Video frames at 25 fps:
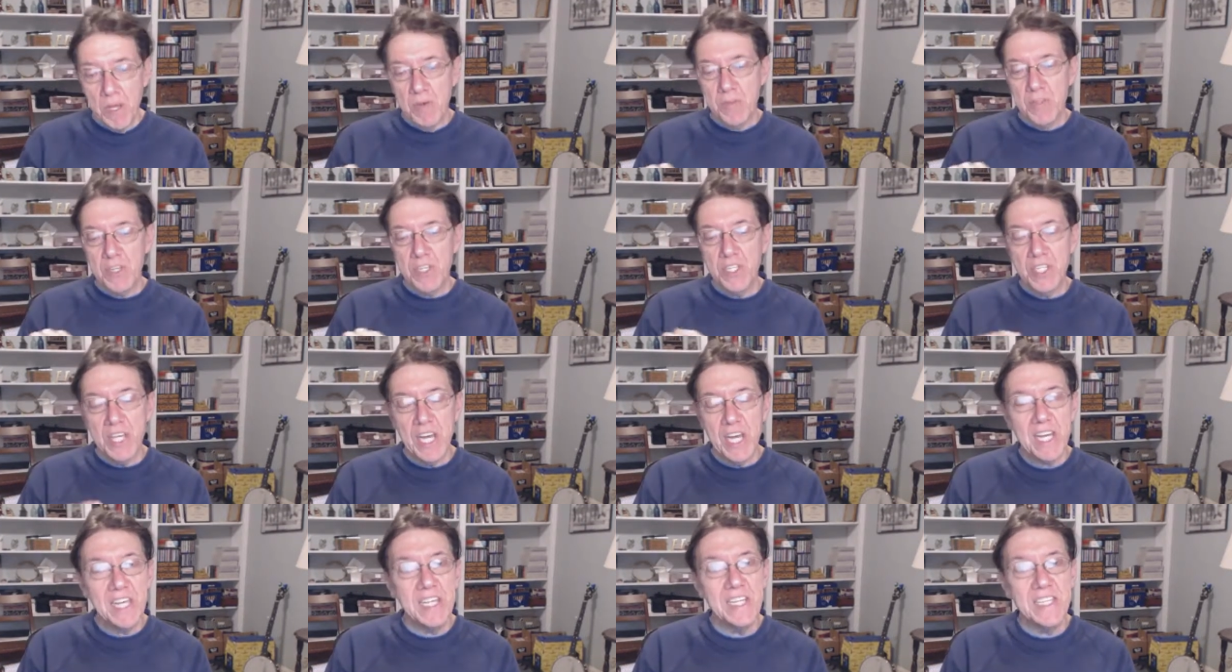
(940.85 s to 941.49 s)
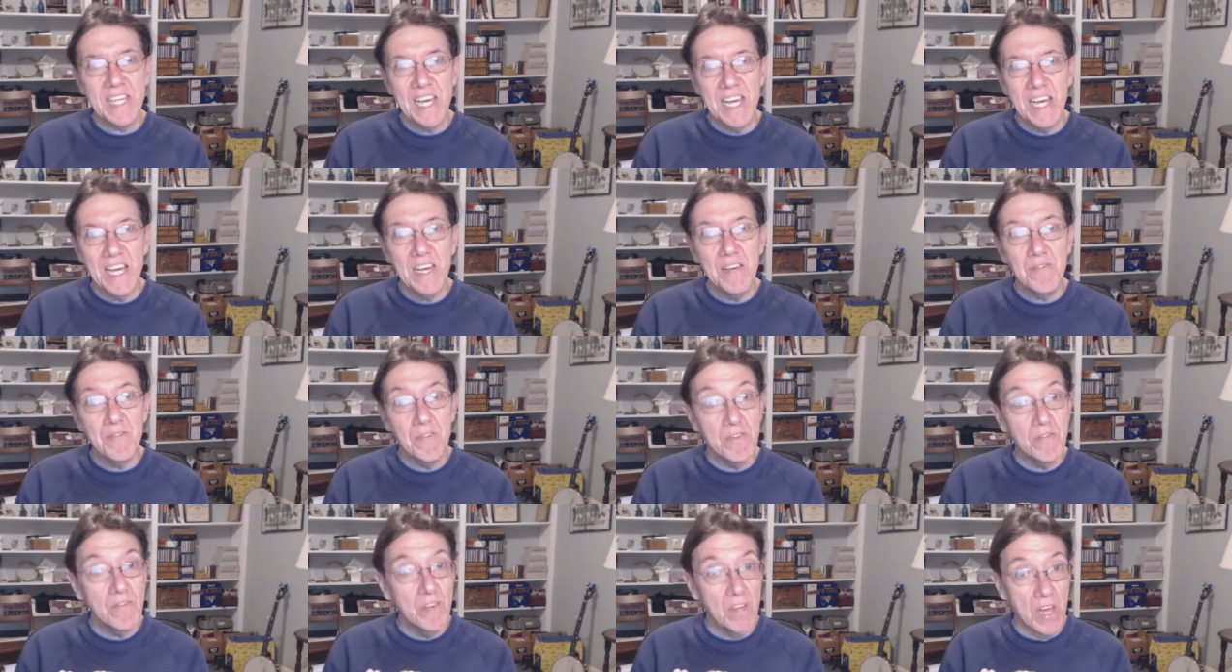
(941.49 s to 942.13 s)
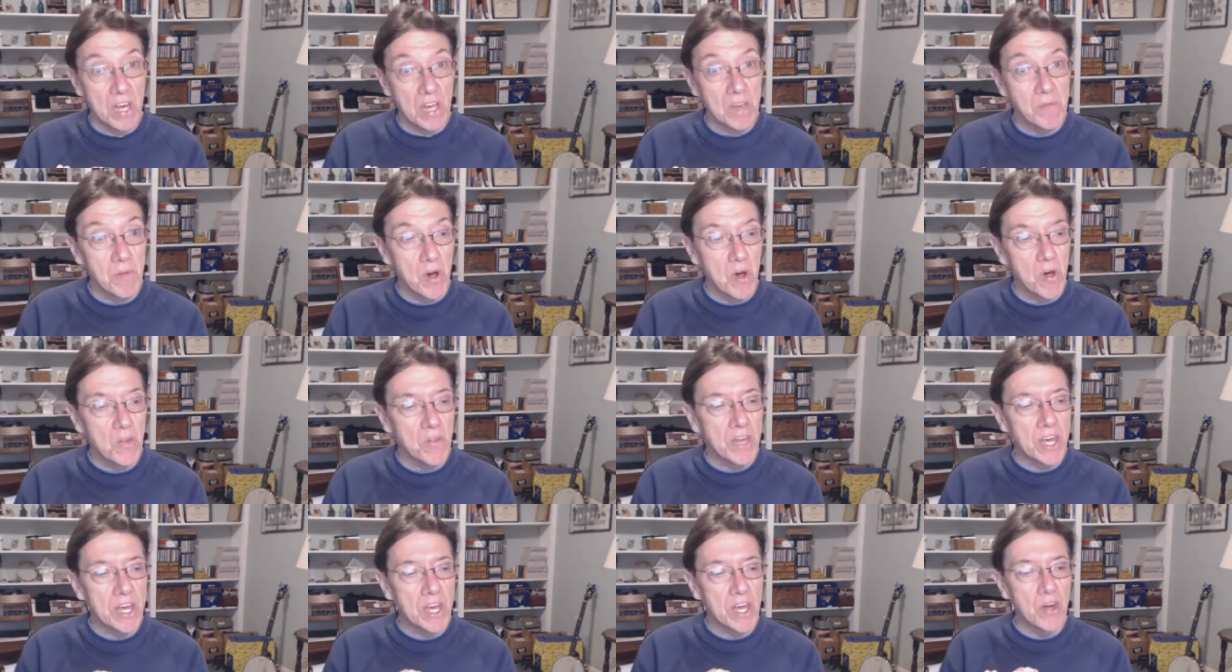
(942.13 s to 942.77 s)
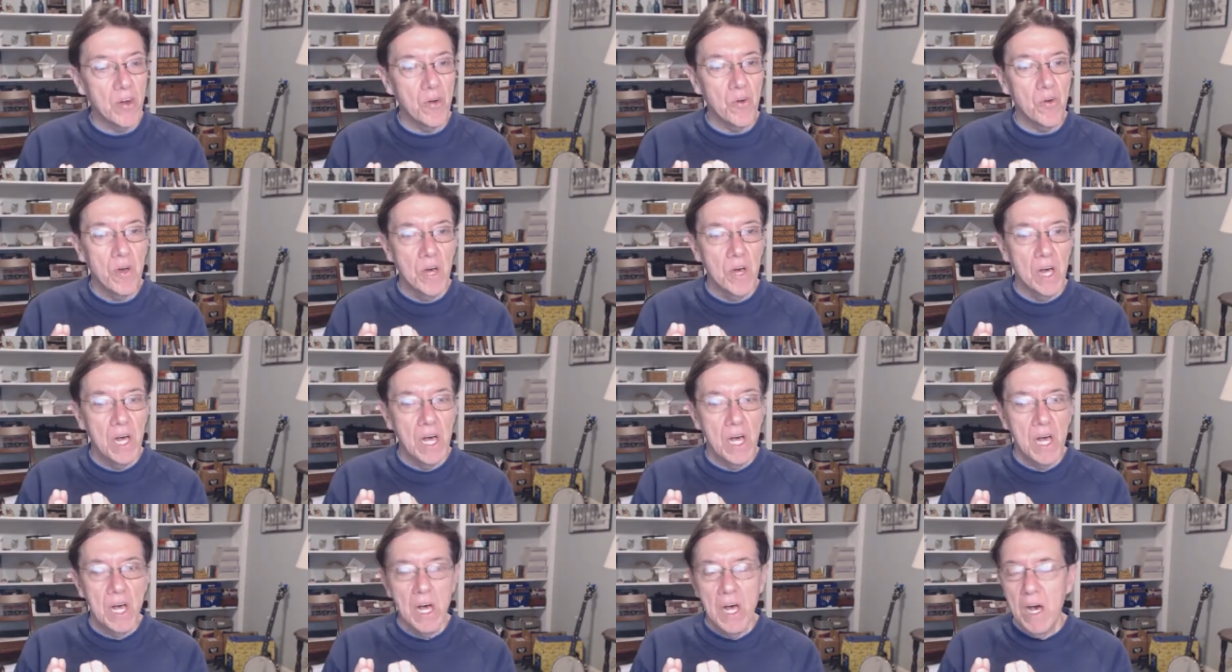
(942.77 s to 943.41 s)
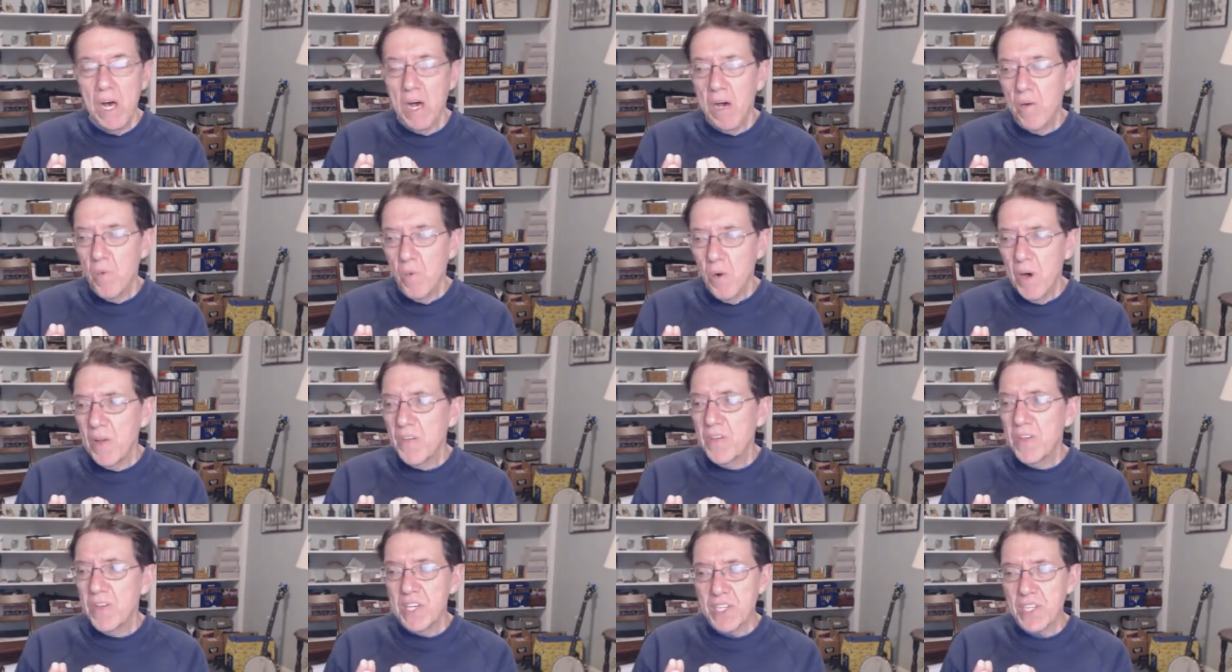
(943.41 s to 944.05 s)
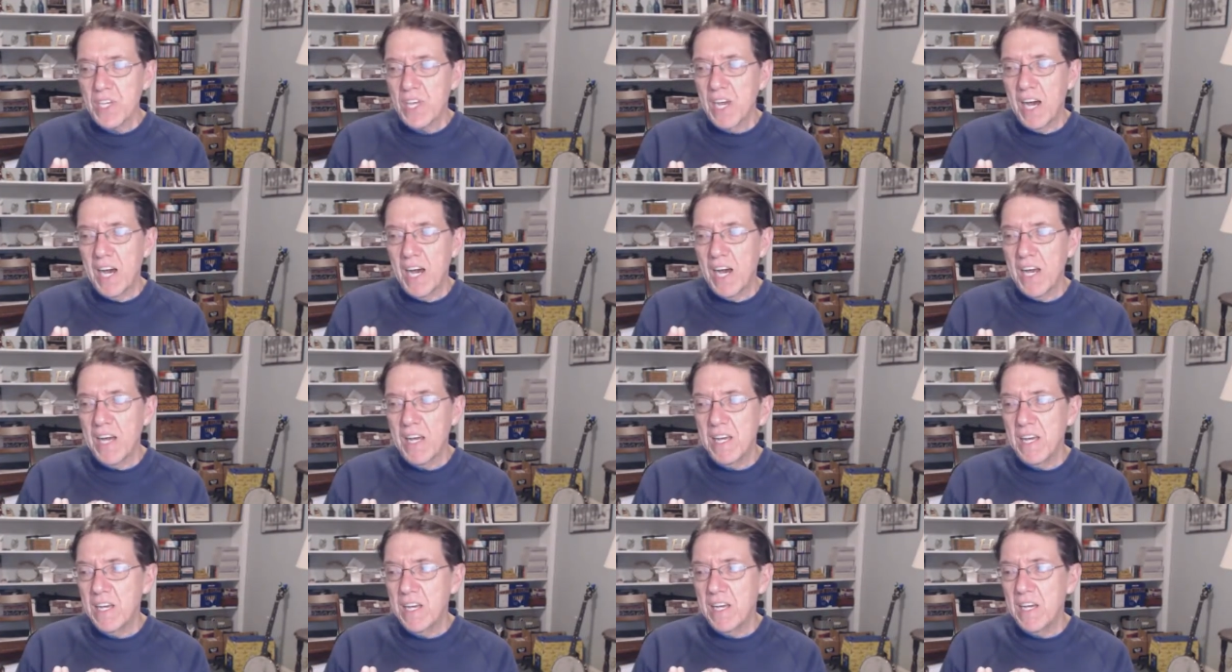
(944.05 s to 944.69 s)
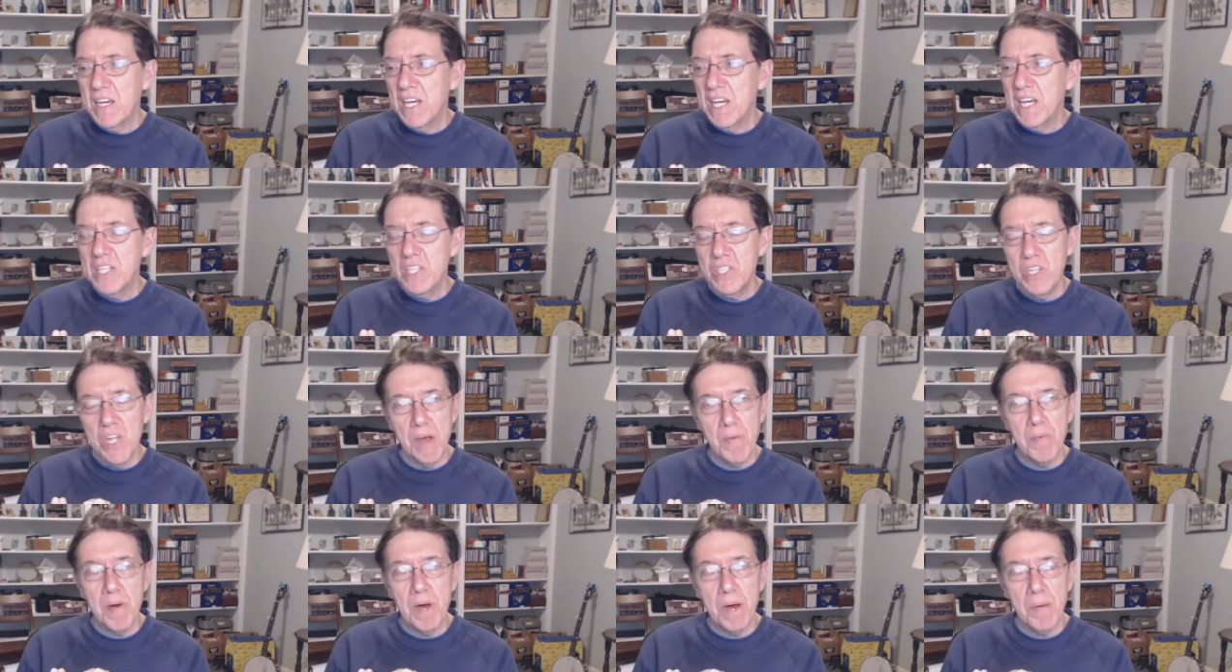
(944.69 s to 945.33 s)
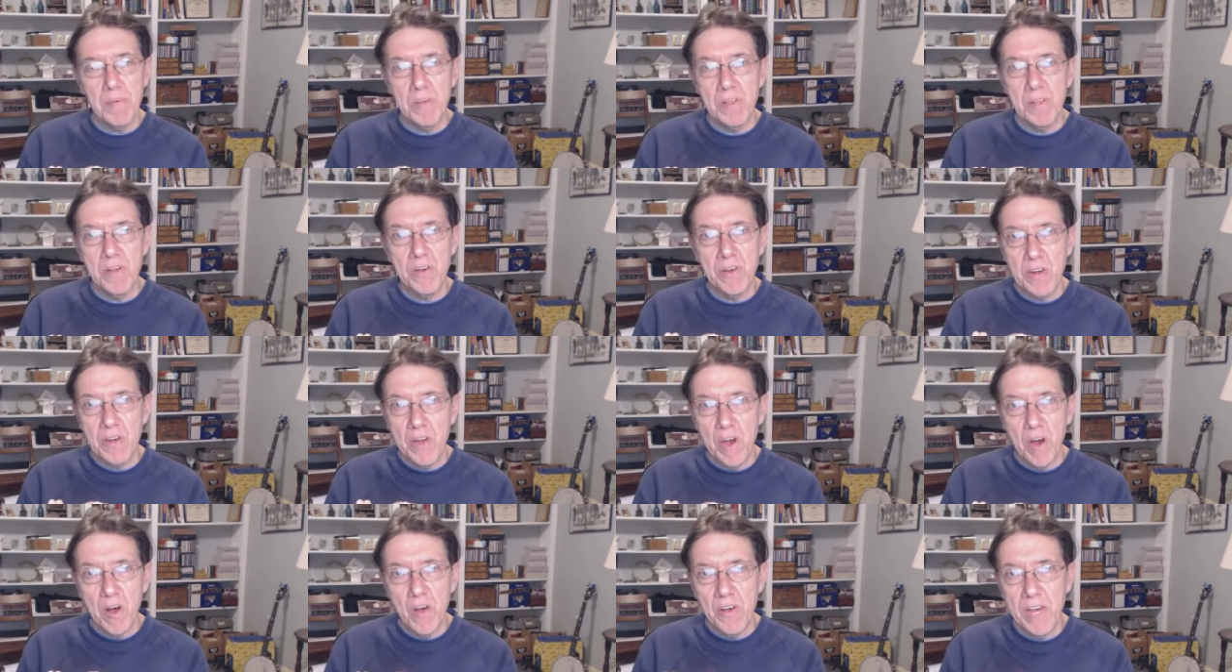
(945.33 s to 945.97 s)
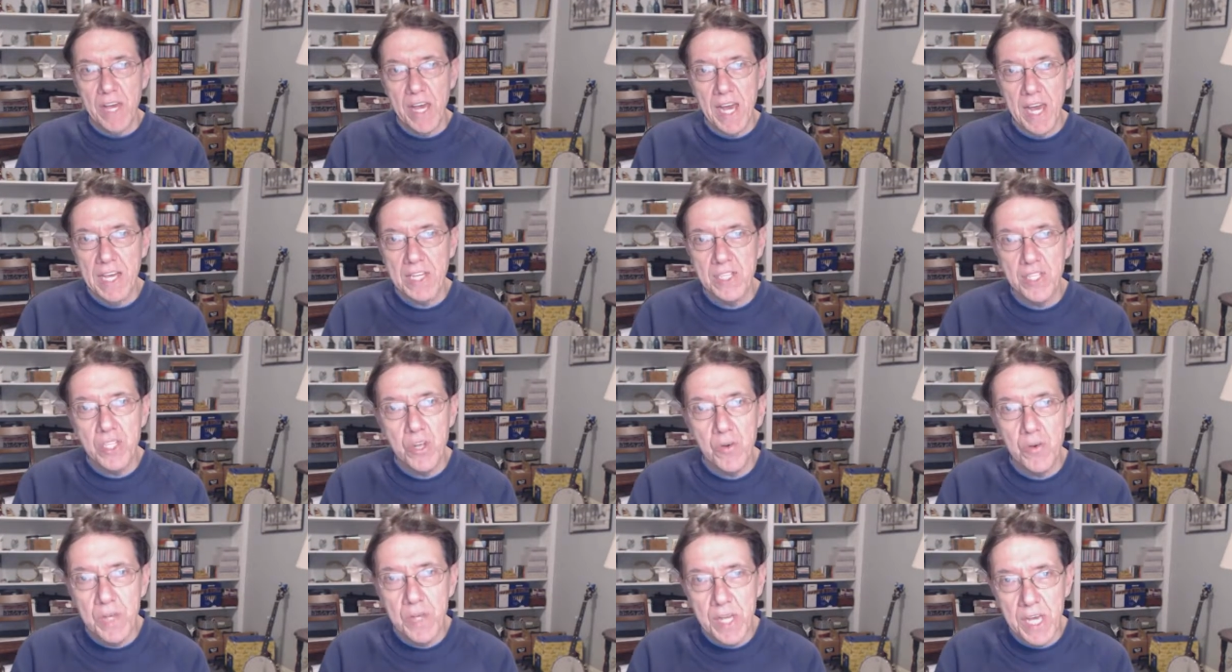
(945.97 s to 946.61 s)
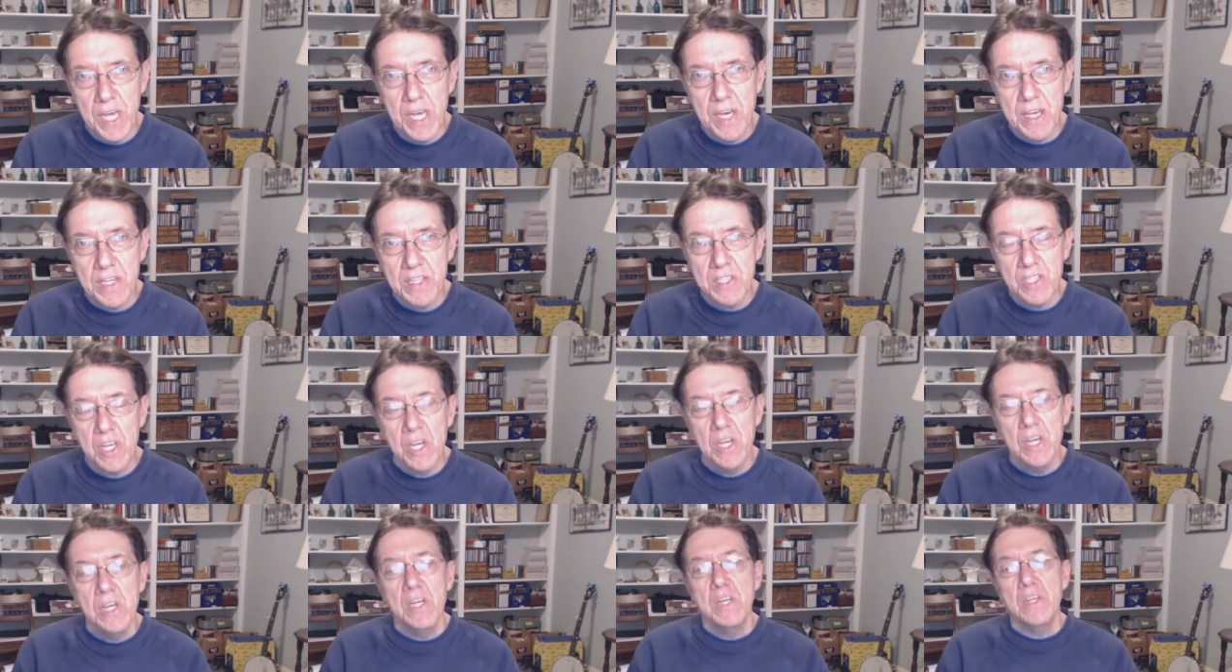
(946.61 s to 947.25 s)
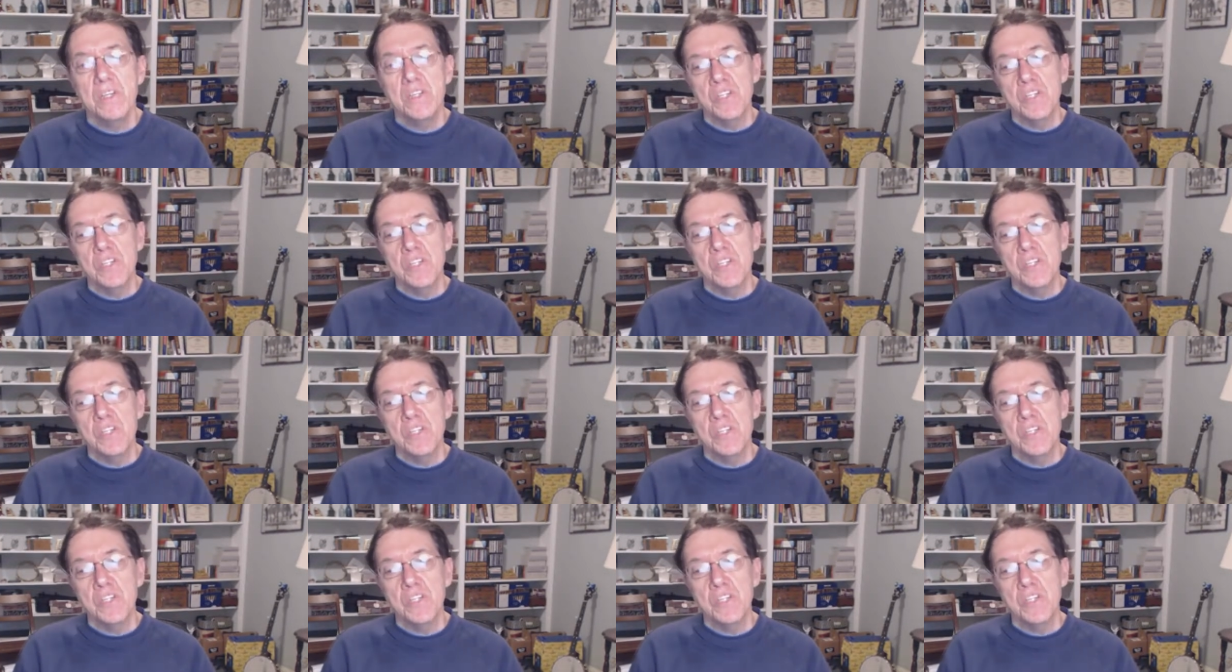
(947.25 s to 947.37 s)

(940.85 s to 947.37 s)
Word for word: On the second day, if you've done them all, they go, well, this guy, he's not popular at all. He has no gigs.